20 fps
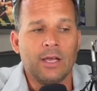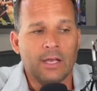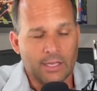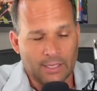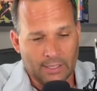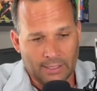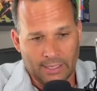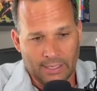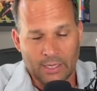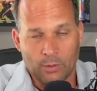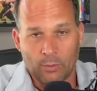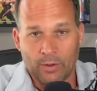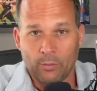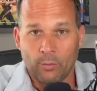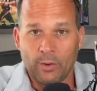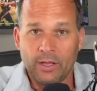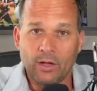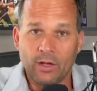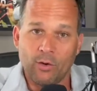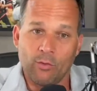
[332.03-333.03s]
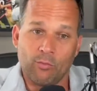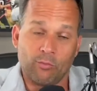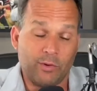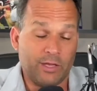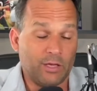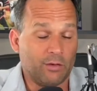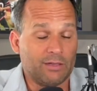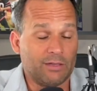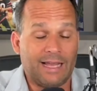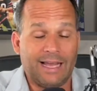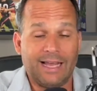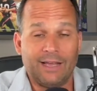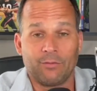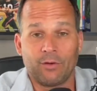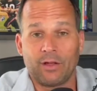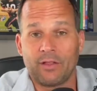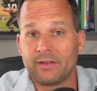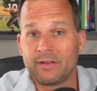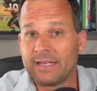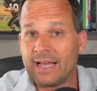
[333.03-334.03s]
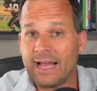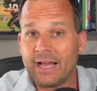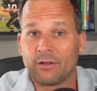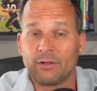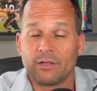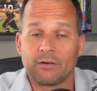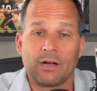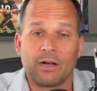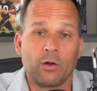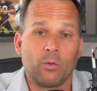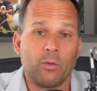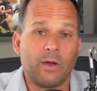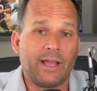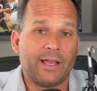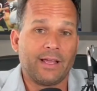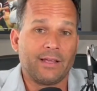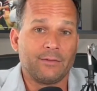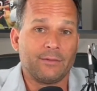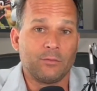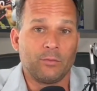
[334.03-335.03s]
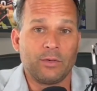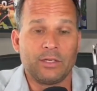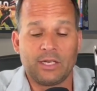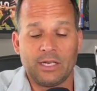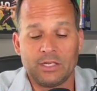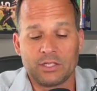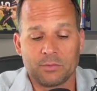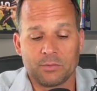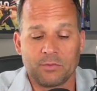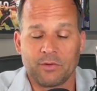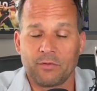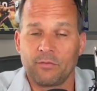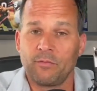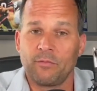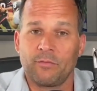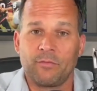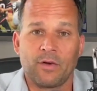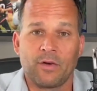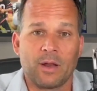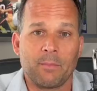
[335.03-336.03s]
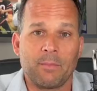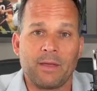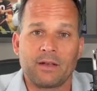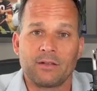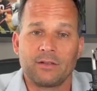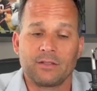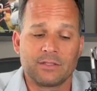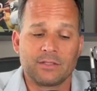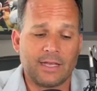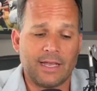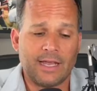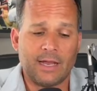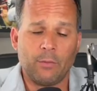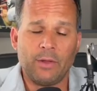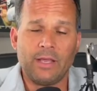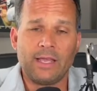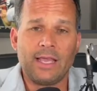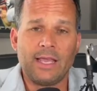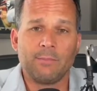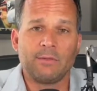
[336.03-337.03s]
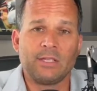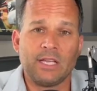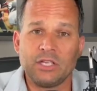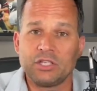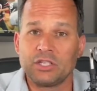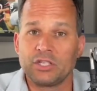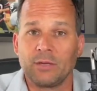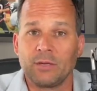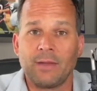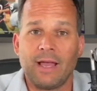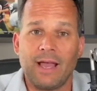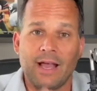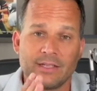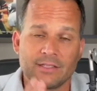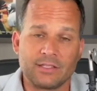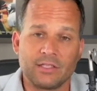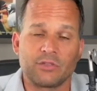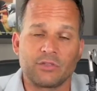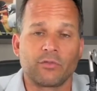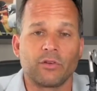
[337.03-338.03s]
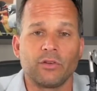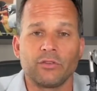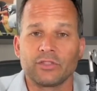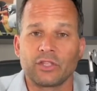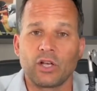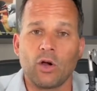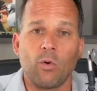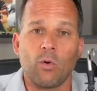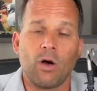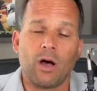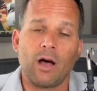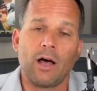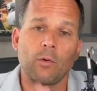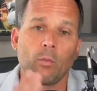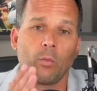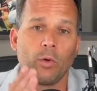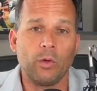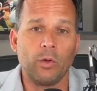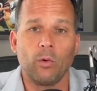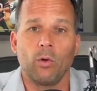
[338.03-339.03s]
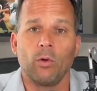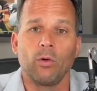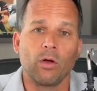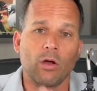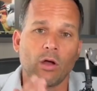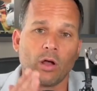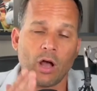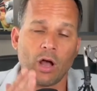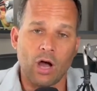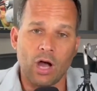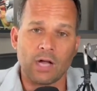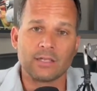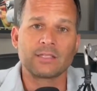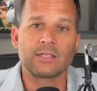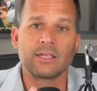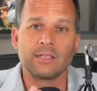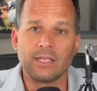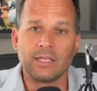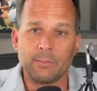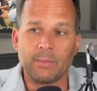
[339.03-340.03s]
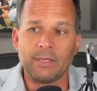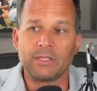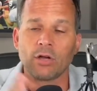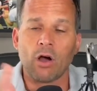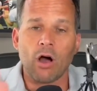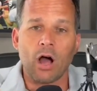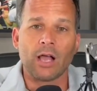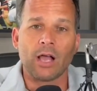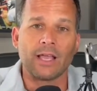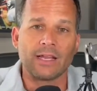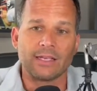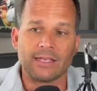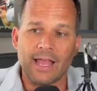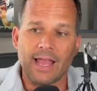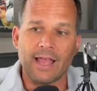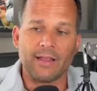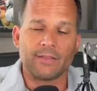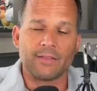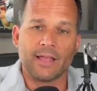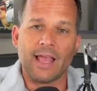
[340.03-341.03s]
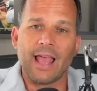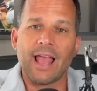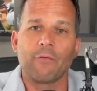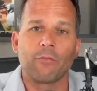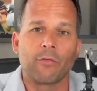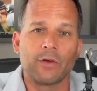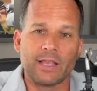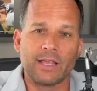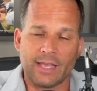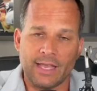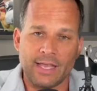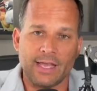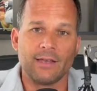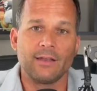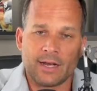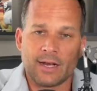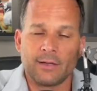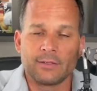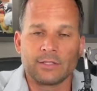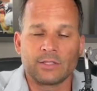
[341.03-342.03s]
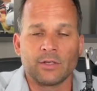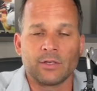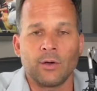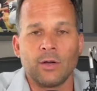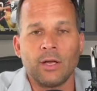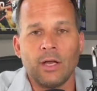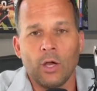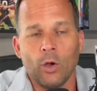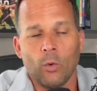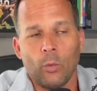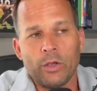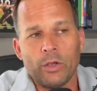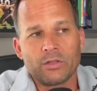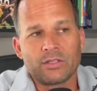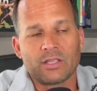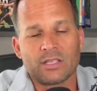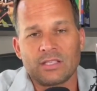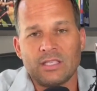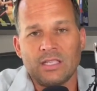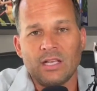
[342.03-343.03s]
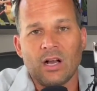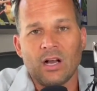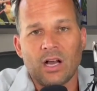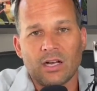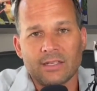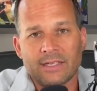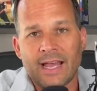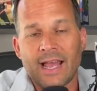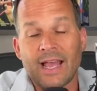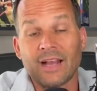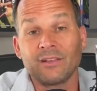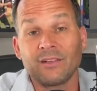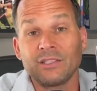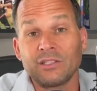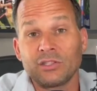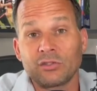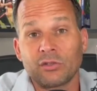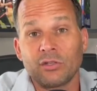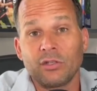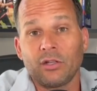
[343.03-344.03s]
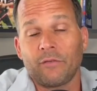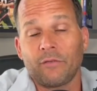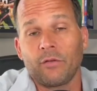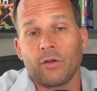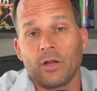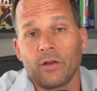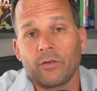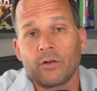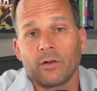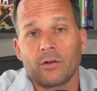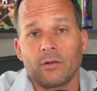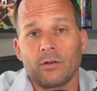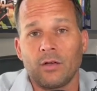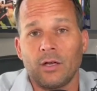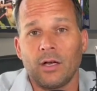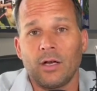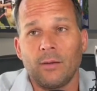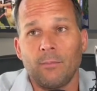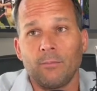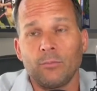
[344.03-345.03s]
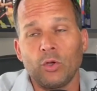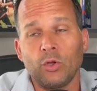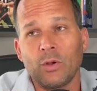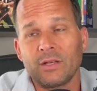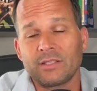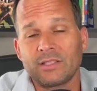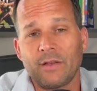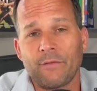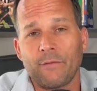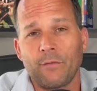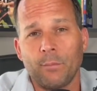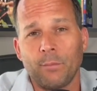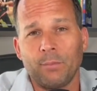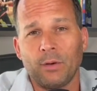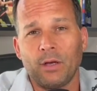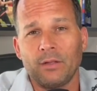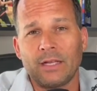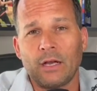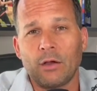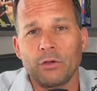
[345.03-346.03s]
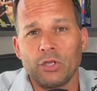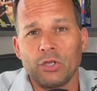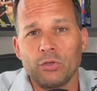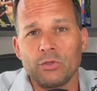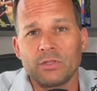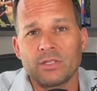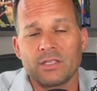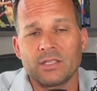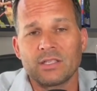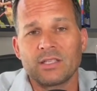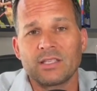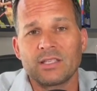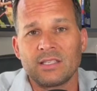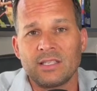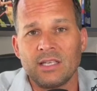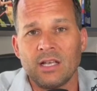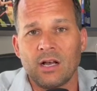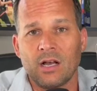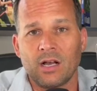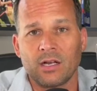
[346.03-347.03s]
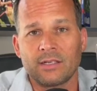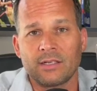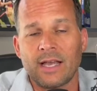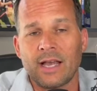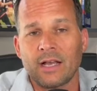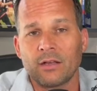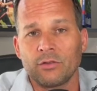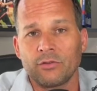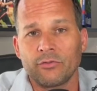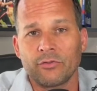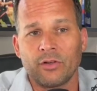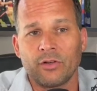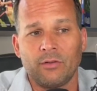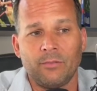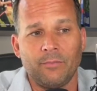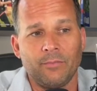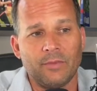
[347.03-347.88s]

anyway, we go live on the tackling right away. We teach them the fundamentals, and we keep teaching them as the drills go on. We will constantly be talking to every kid. So we use the Seahawk tackling drill. If you ever, USA Football now uses the Seahawk tackle drill,